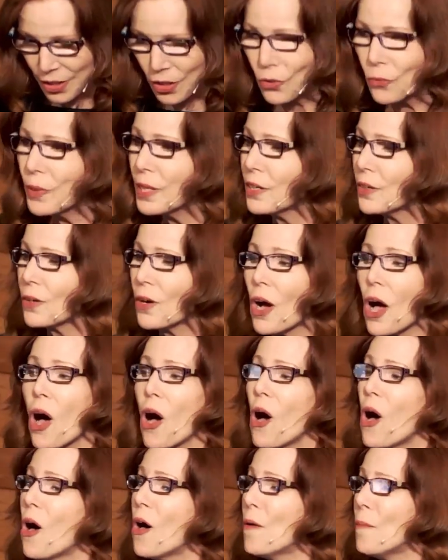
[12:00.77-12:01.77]
We are
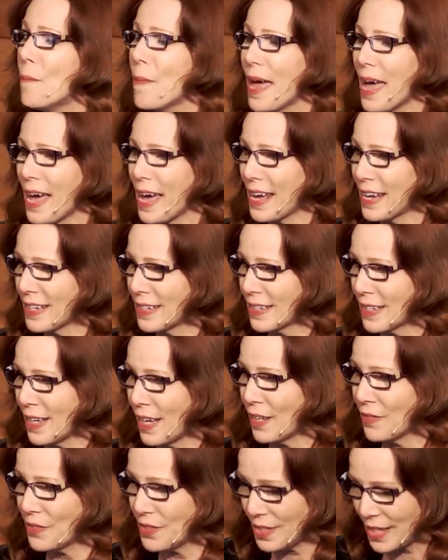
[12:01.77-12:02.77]
all made
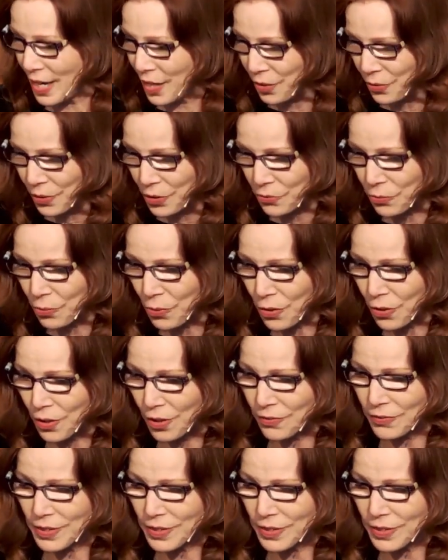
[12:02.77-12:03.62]
of sacred worth.